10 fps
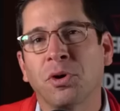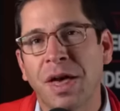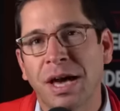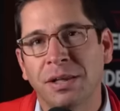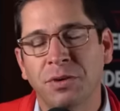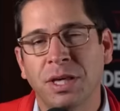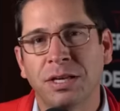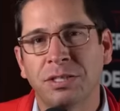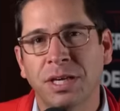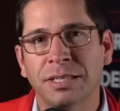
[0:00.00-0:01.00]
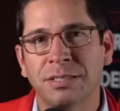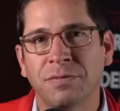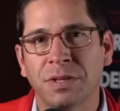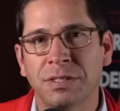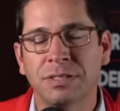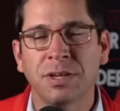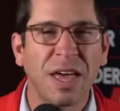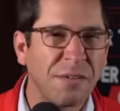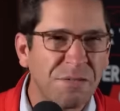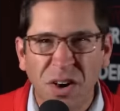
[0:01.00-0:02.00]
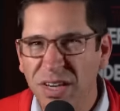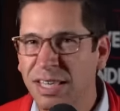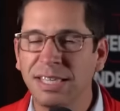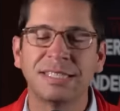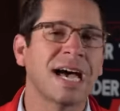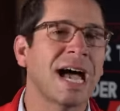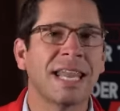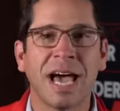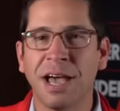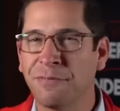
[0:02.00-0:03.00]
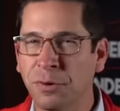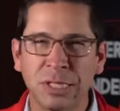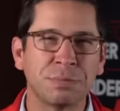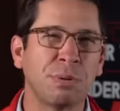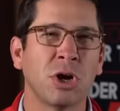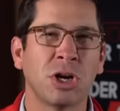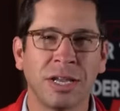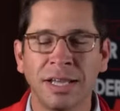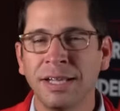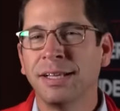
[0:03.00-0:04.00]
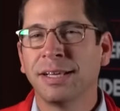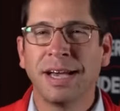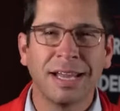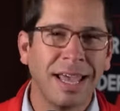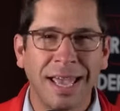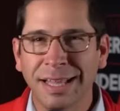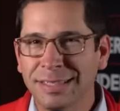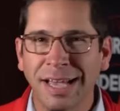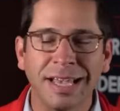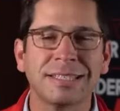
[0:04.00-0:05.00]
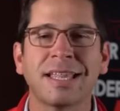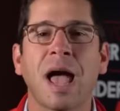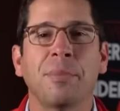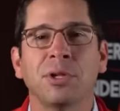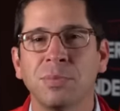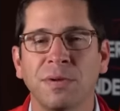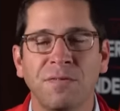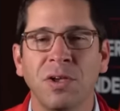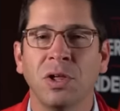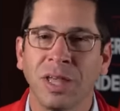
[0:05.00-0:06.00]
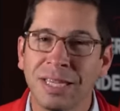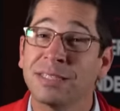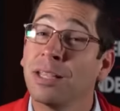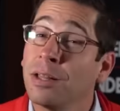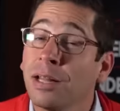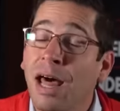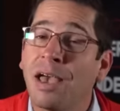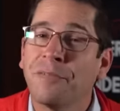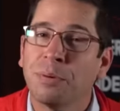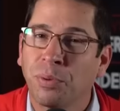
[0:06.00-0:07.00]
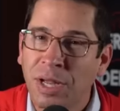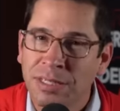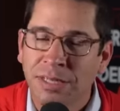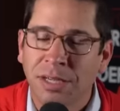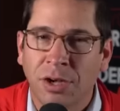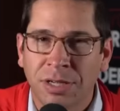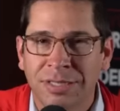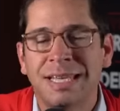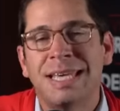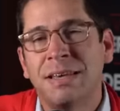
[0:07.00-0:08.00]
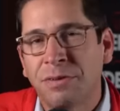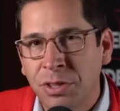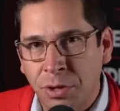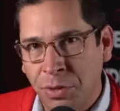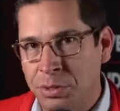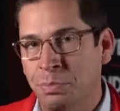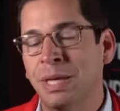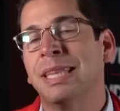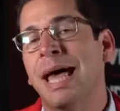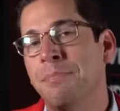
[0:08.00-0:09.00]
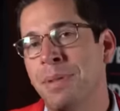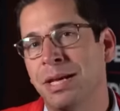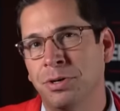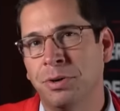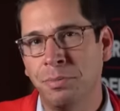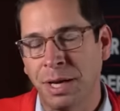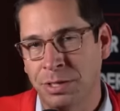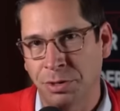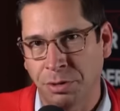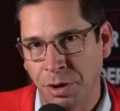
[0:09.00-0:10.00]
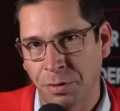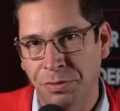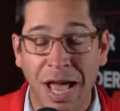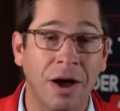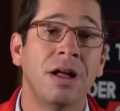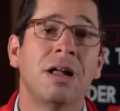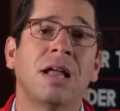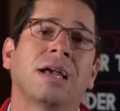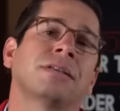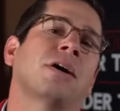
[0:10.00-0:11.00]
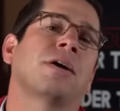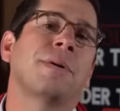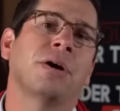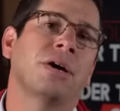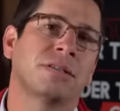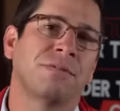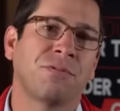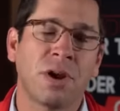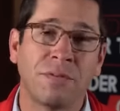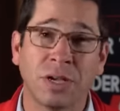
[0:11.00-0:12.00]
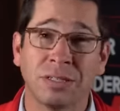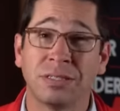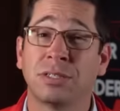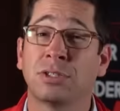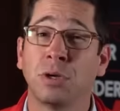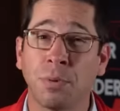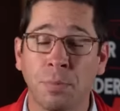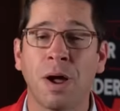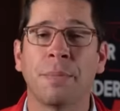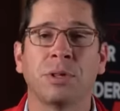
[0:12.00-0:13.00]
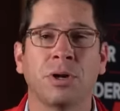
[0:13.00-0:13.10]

of that if you get a chance to visit. So that funky, tie-dye, free-spirited, kind of anti-establishment feel is still alive and present in Austin, even though there's been that major growth. Now, I could talk about Austin forever because it's a super popular,